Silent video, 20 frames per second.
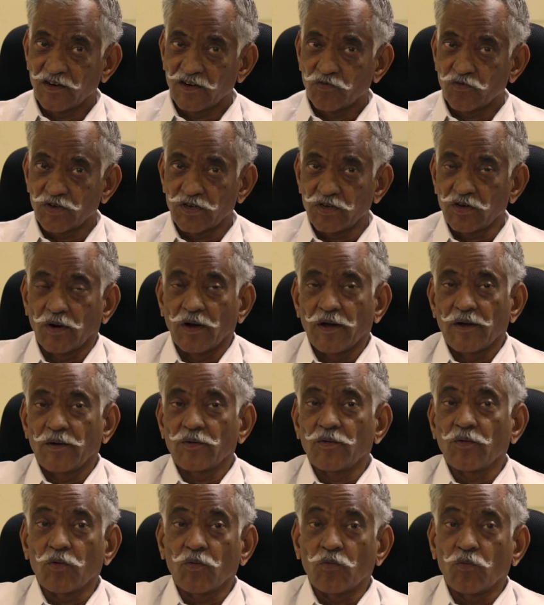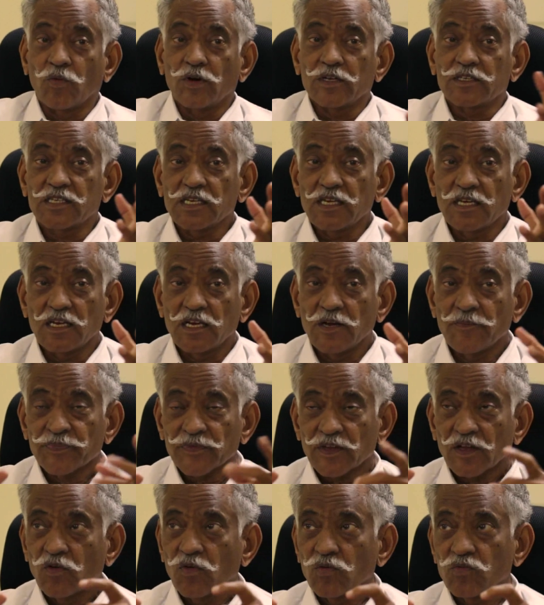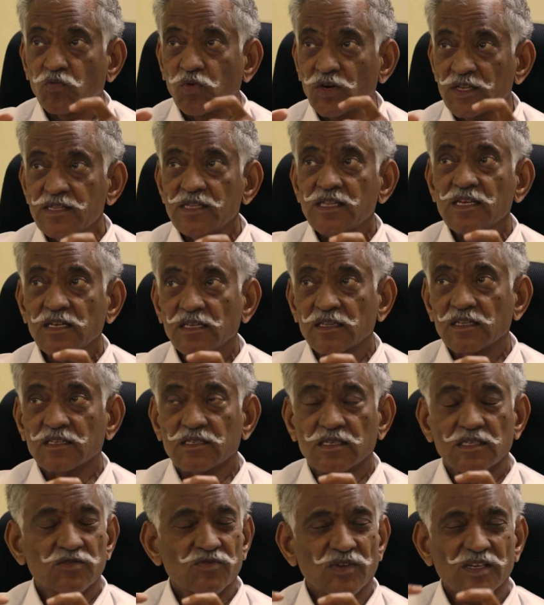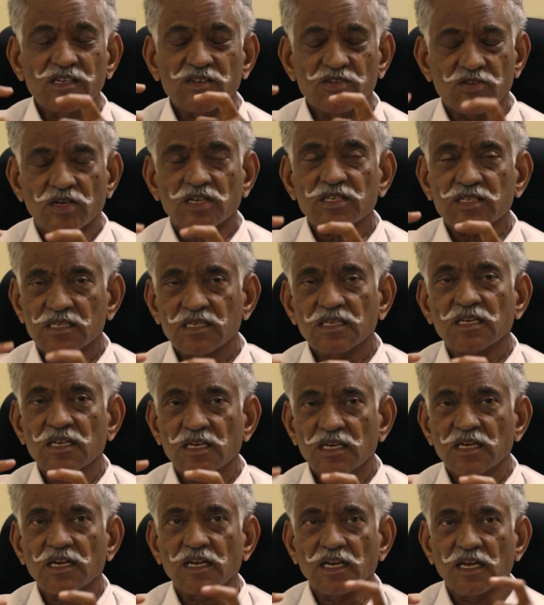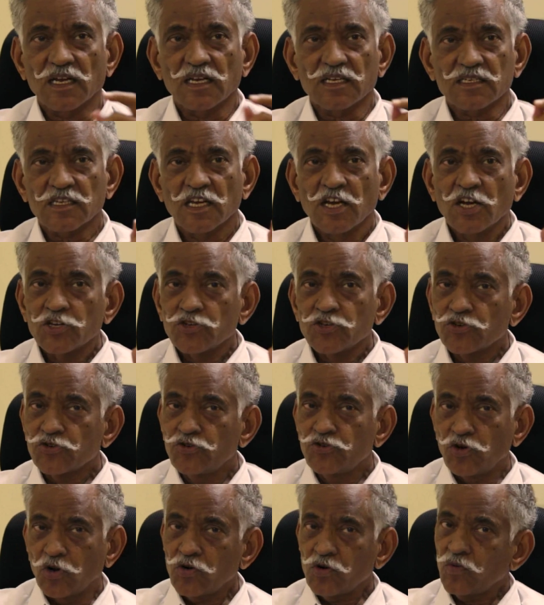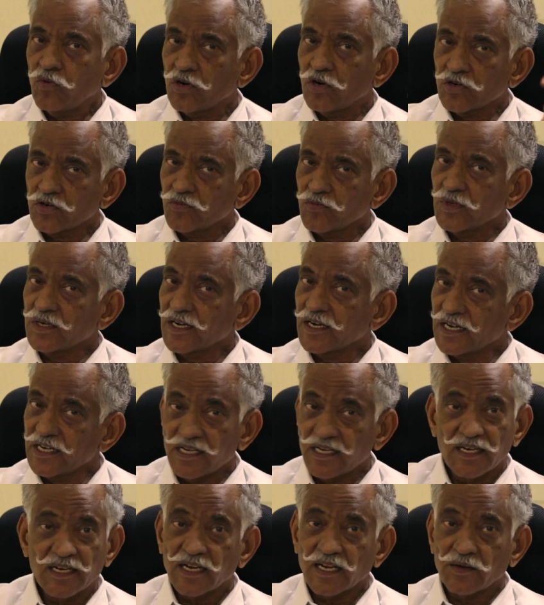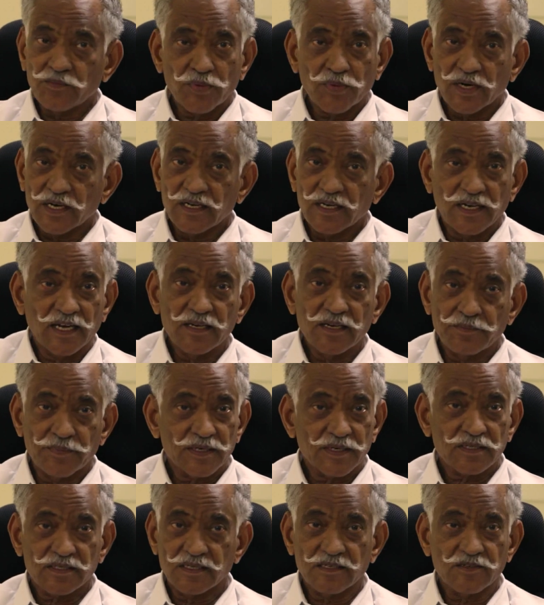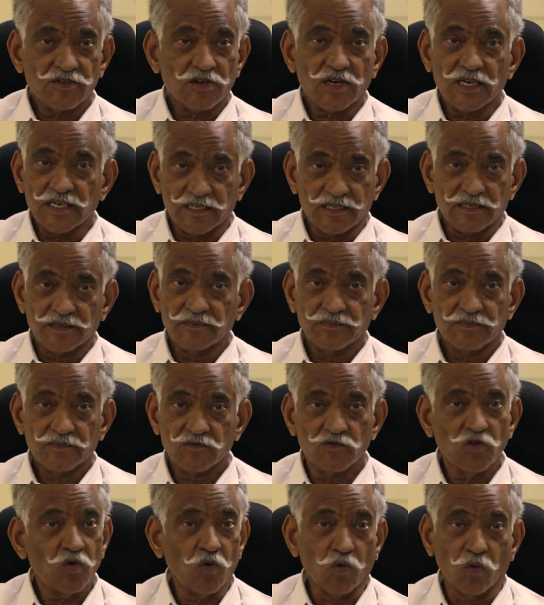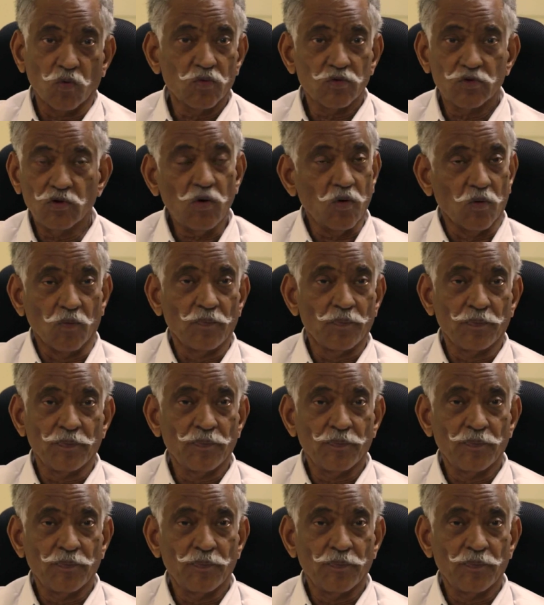We know. See, one thing this is very interesting here is you don't want to be 99.9% right. No.